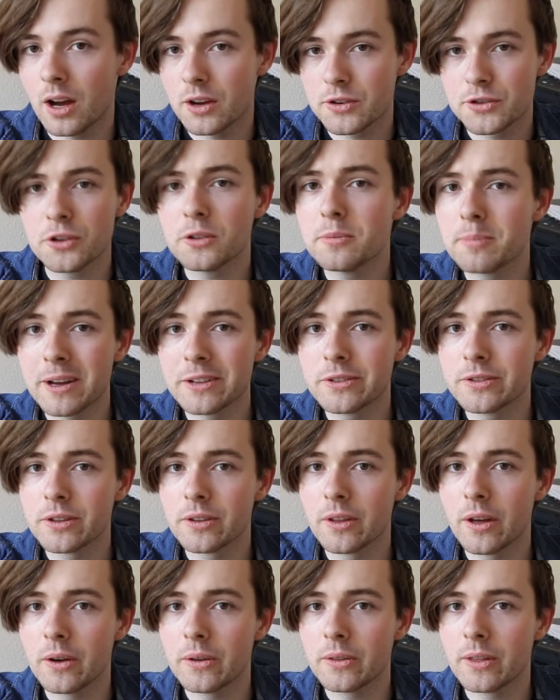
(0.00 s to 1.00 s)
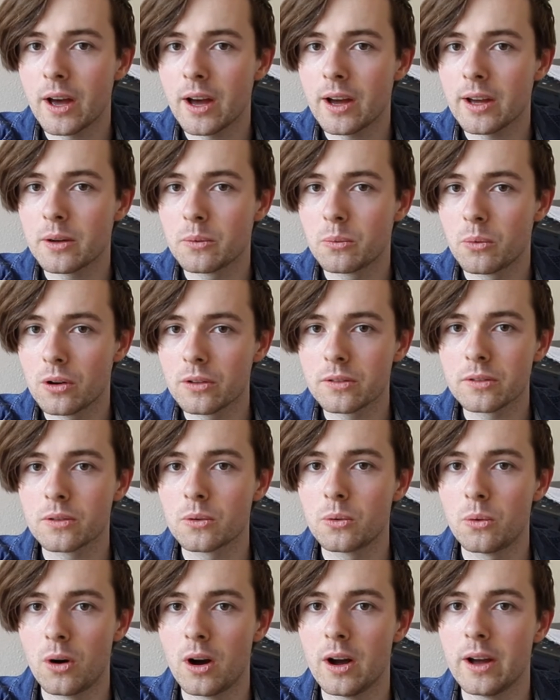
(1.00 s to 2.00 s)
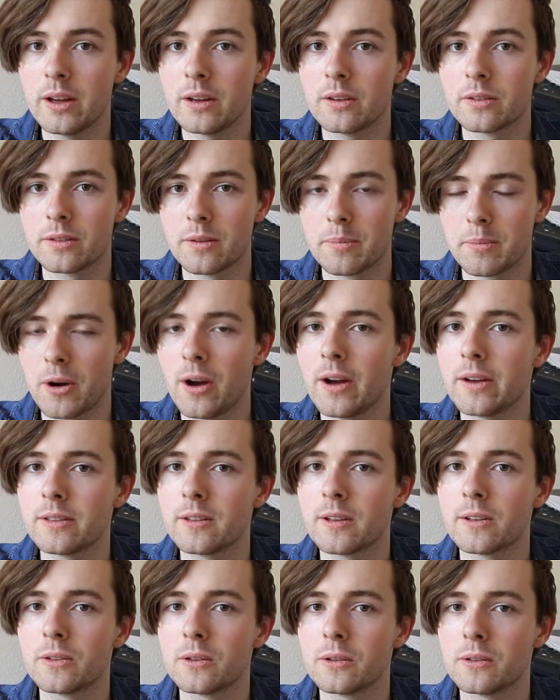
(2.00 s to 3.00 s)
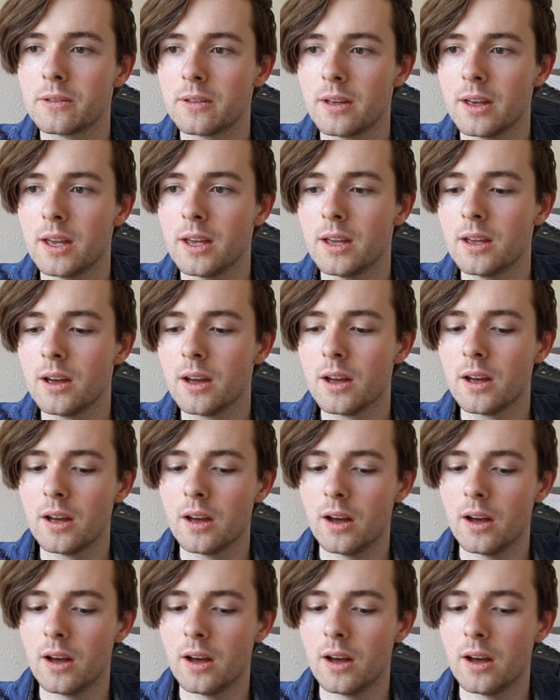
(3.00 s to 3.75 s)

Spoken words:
I should mention though that it was quite surprising to see